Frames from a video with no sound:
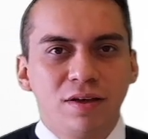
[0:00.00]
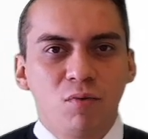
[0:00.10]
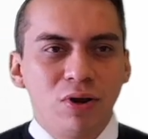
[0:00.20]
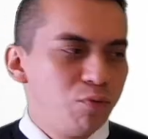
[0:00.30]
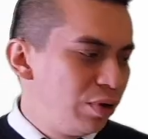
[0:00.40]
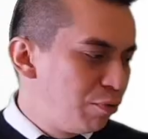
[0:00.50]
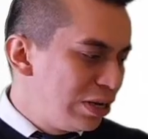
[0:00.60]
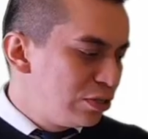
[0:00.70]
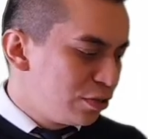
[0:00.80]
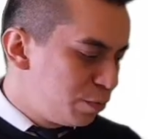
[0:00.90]
When we
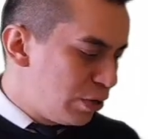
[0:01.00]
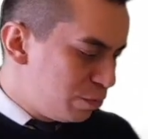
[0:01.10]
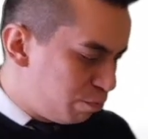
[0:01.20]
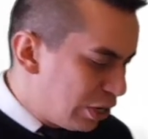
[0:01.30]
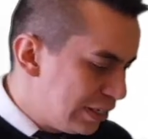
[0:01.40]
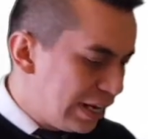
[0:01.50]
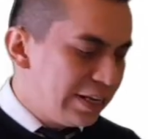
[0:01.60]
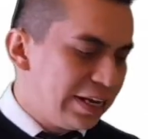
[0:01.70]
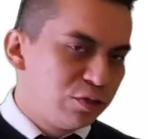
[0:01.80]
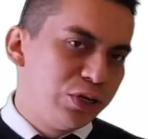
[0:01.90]
want to express present
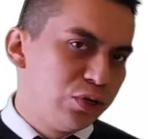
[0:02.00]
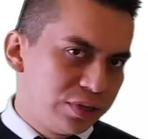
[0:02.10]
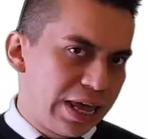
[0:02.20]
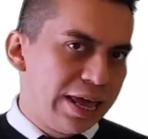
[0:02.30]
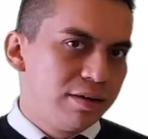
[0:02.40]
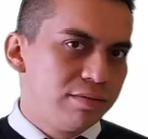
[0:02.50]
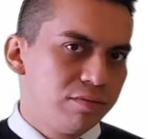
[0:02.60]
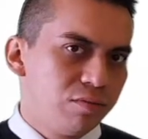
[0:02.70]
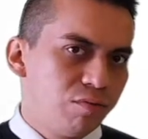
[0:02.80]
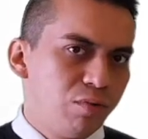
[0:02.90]
ideas, we use can.
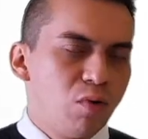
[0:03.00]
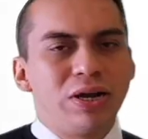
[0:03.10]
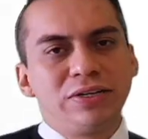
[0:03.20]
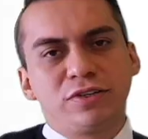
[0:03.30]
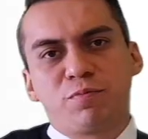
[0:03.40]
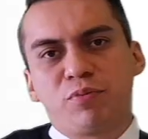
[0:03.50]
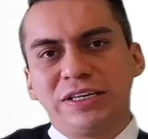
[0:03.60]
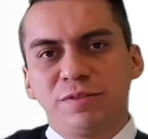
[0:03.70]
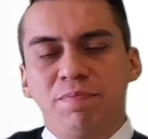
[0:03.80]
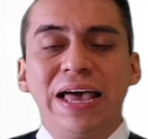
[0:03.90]
When we want to
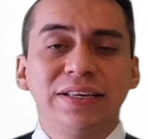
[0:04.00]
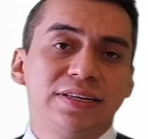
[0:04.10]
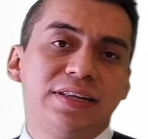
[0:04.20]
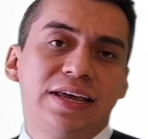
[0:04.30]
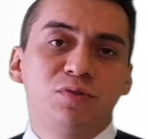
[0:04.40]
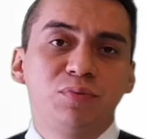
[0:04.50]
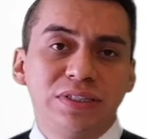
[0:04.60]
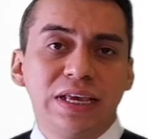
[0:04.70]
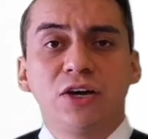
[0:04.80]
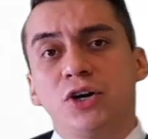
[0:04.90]
express past ideas, we
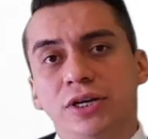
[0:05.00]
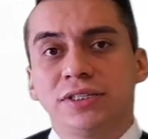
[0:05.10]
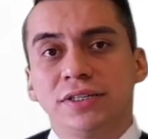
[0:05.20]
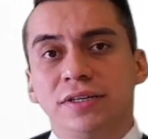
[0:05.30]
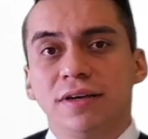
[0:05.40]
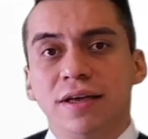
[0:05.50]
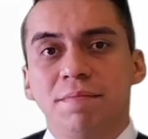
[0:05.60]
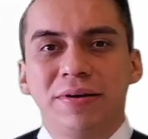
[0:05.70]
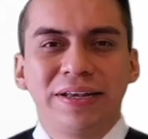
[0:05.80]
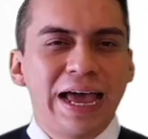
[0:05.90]
say could,
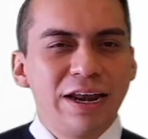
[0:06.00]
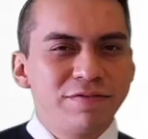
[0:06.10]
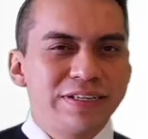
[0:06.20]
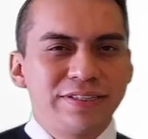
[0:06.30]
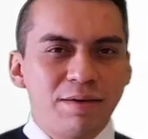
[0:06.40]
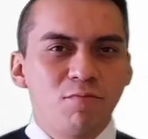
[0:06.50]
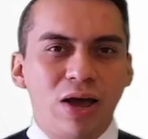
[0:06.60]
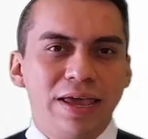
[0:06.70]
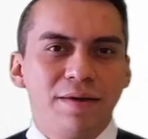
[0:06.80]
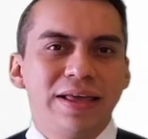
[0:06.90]
but kind of the same
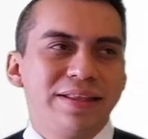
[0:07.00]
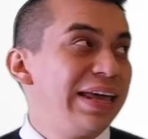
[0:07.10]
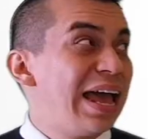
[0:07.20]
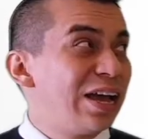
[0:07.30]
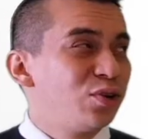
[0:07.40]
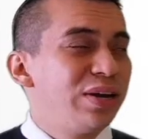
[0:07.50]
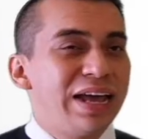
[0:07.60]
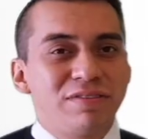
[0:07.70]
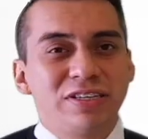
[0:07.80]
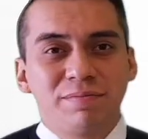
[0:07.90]
way. They actually
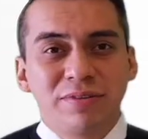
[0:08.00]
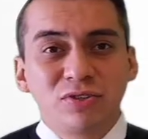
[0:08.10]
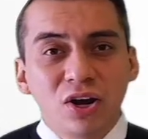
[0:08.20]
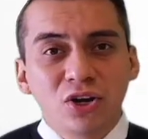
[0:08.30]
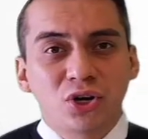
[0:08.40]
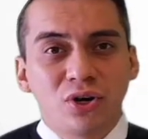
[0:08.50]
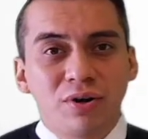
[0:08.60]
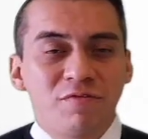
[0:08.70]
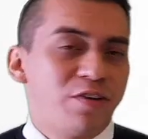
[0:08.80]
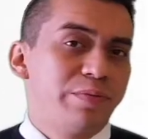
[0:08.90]
have the same
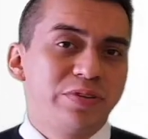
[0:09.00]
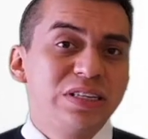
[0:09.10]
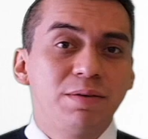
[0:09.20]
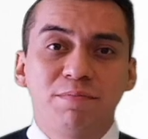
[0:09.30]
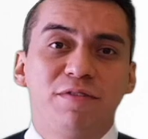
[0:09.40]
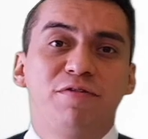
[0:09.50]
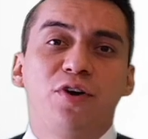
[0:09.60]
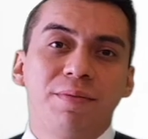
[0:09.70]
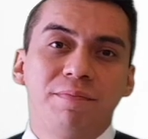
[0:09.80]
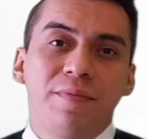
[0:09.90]
structure, verbs in simple
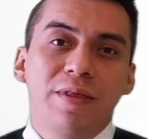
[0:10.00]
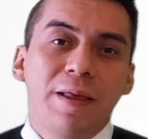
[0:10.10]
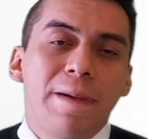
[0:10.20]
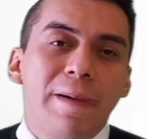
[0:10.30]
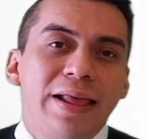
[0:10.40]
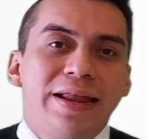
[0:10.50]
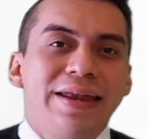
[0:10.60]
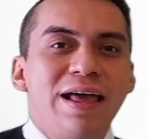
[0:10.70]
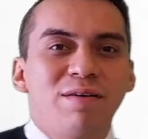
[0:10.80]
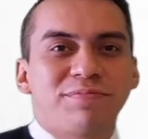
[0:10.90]
form.
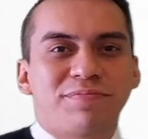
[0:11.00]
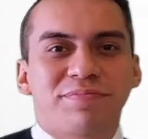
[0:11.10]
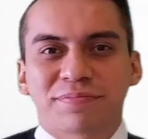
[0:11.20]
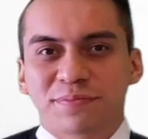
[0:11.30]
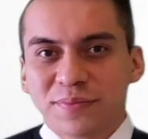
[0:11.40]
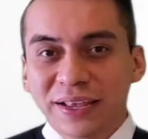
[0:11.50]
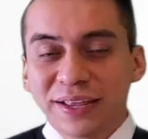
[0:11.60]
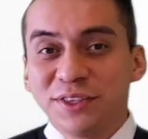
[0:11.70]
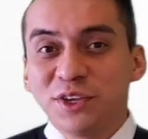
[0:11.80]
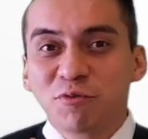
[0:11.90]
Now,
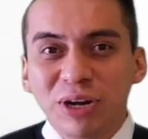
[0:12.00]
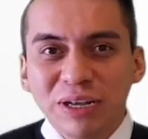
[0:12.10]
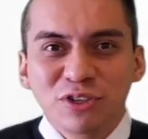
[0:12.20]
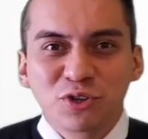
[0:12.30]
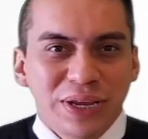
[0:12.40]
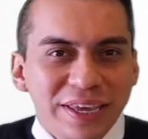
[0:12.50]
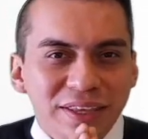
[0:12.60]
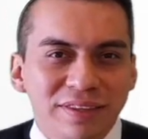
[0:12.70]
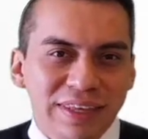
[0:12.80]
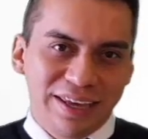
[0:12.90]
the real tricky
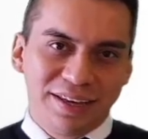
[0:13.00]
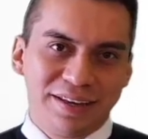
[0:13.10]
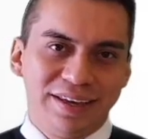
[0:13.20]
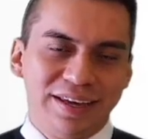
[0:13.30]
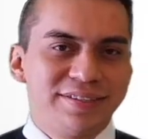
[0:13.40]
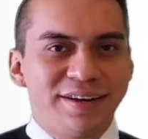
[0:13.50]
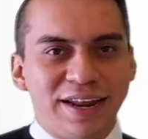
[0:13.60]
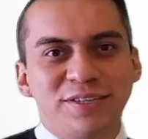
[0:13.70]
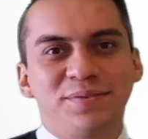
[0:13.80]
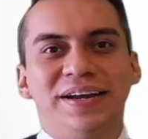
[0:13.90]
thing is the
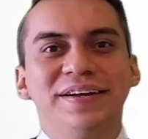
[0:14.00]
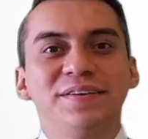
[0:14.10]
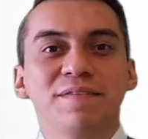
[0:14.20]
next one.